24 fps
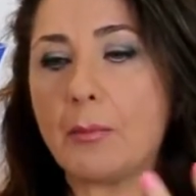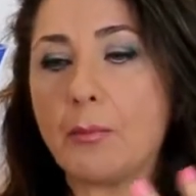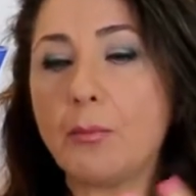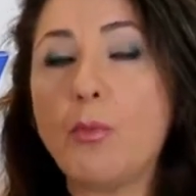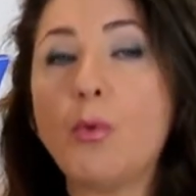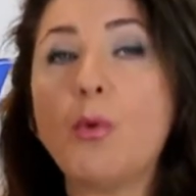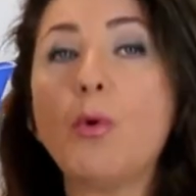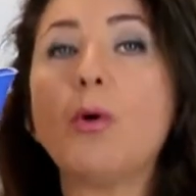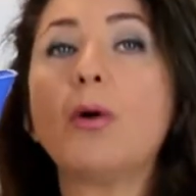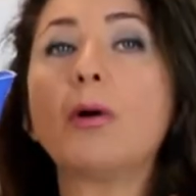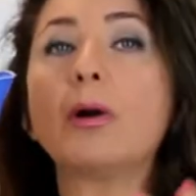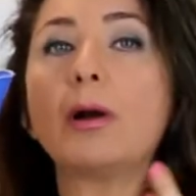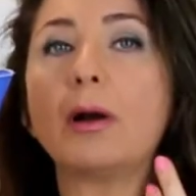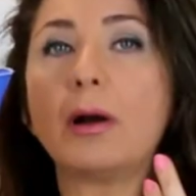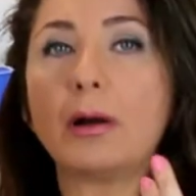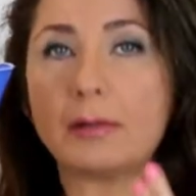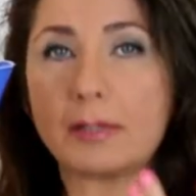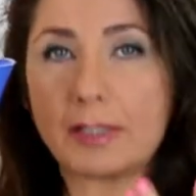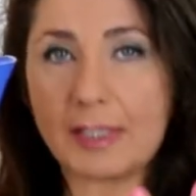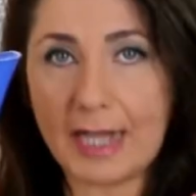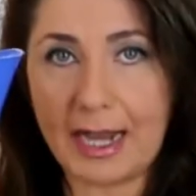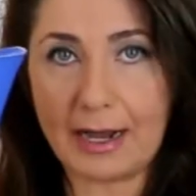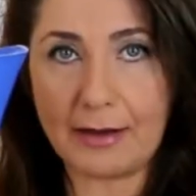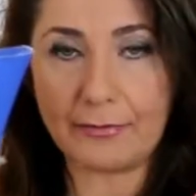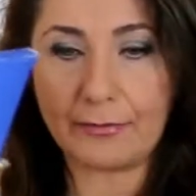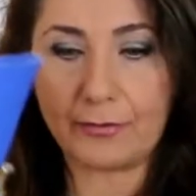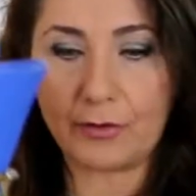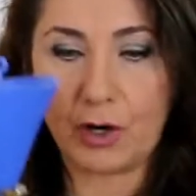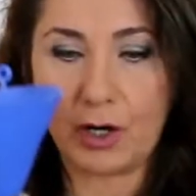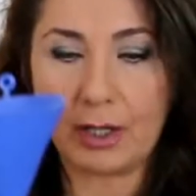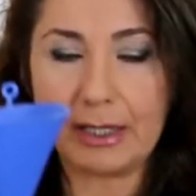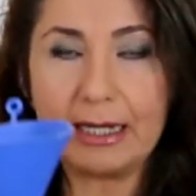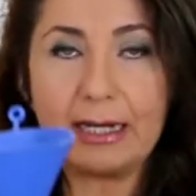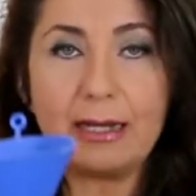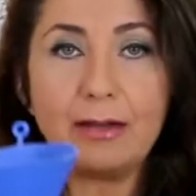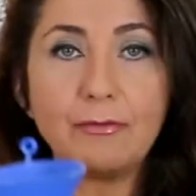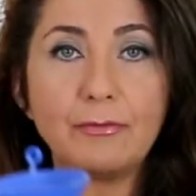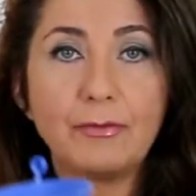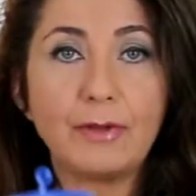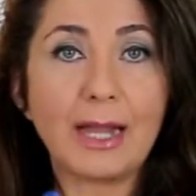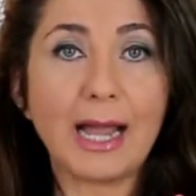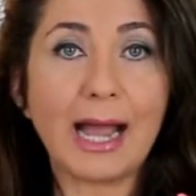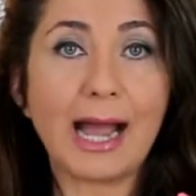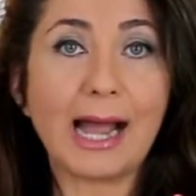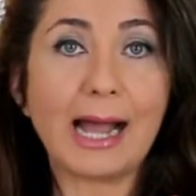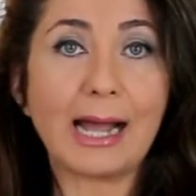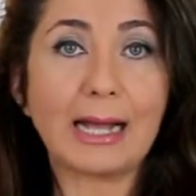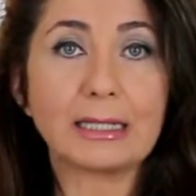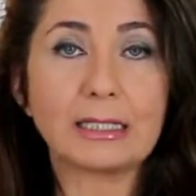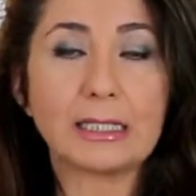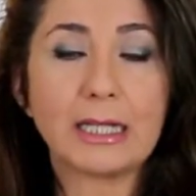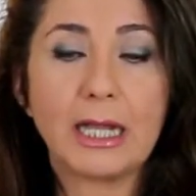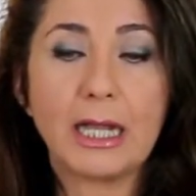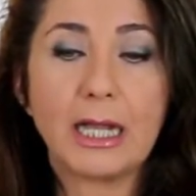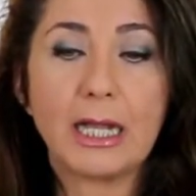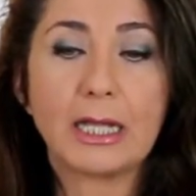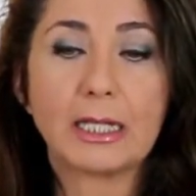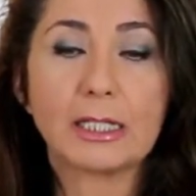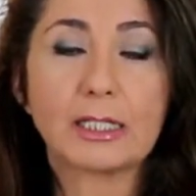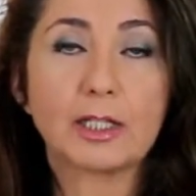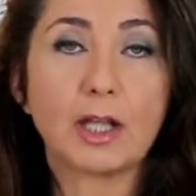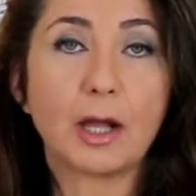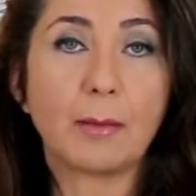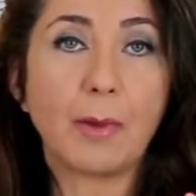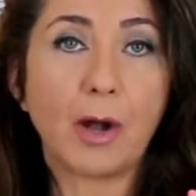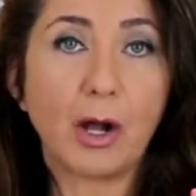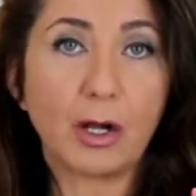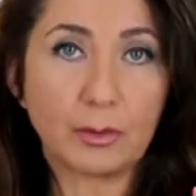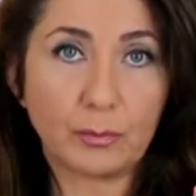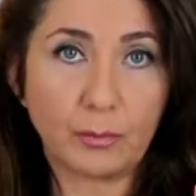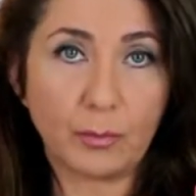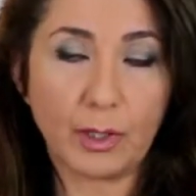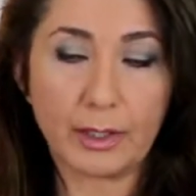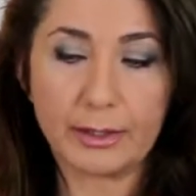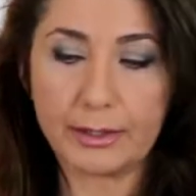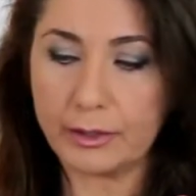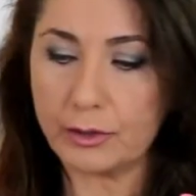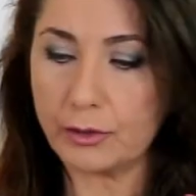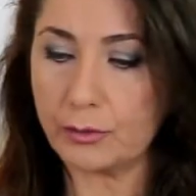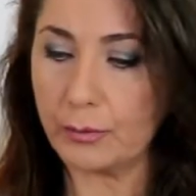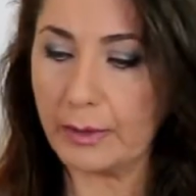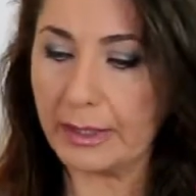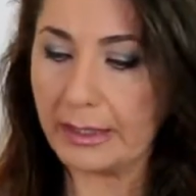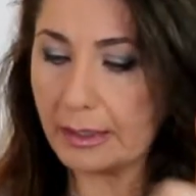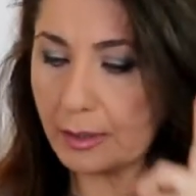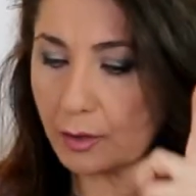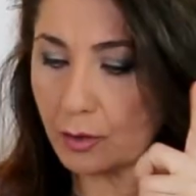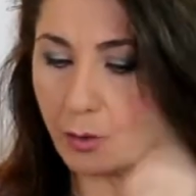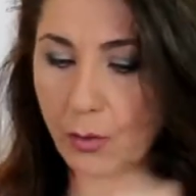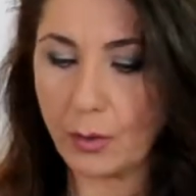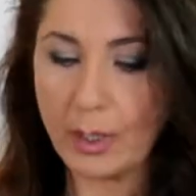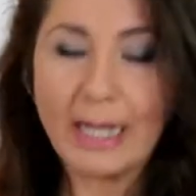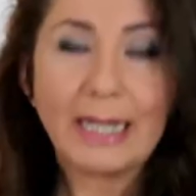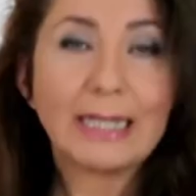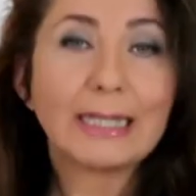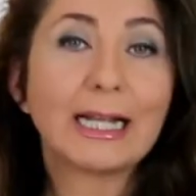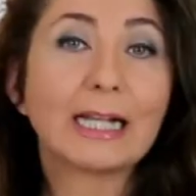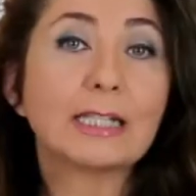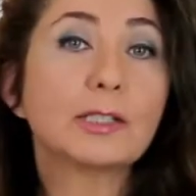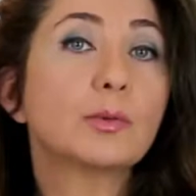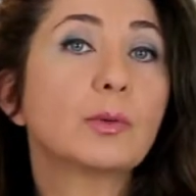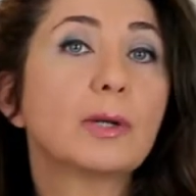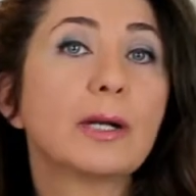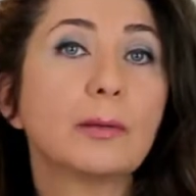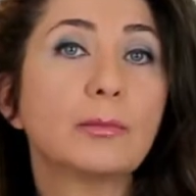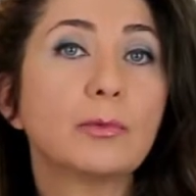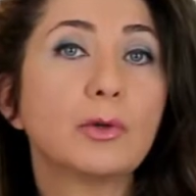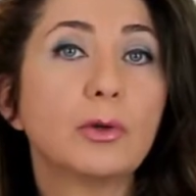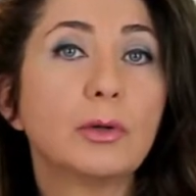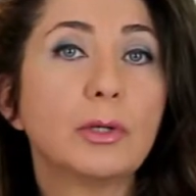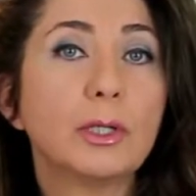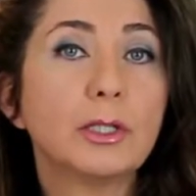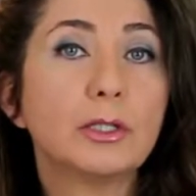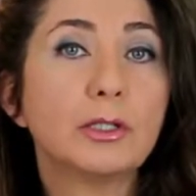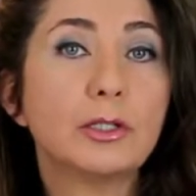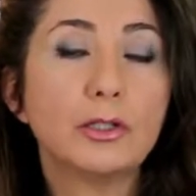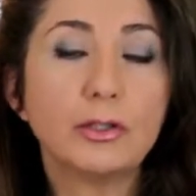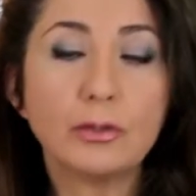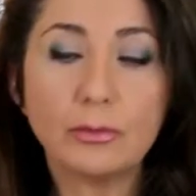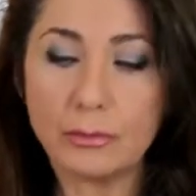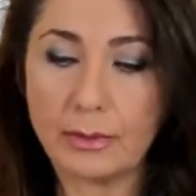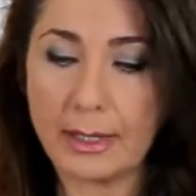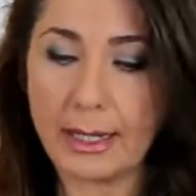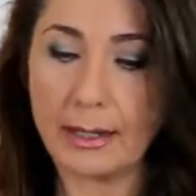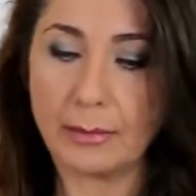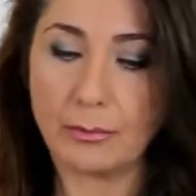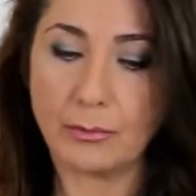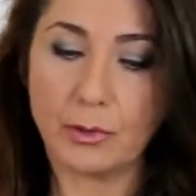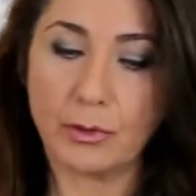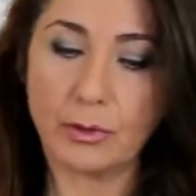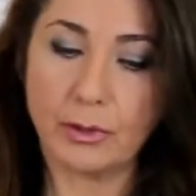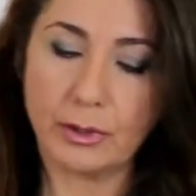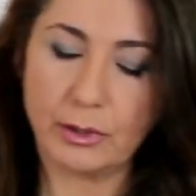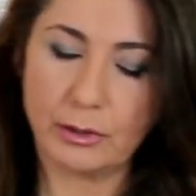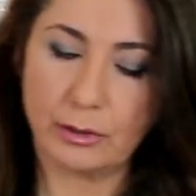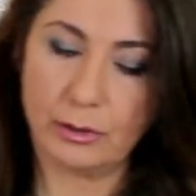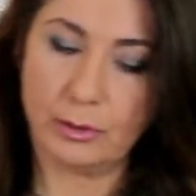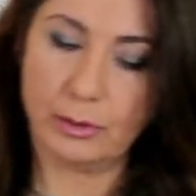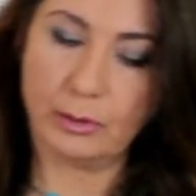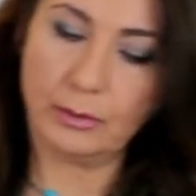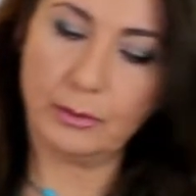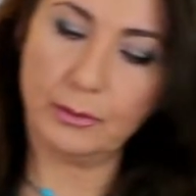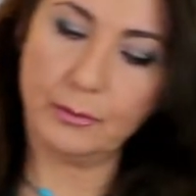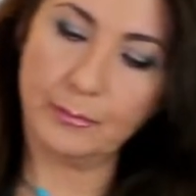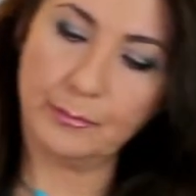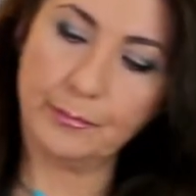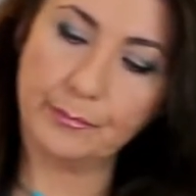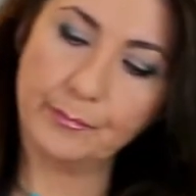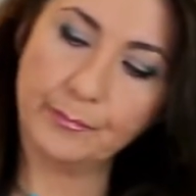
more saffron if we add some hot water to it. So that's what I'm going to do. I'm going to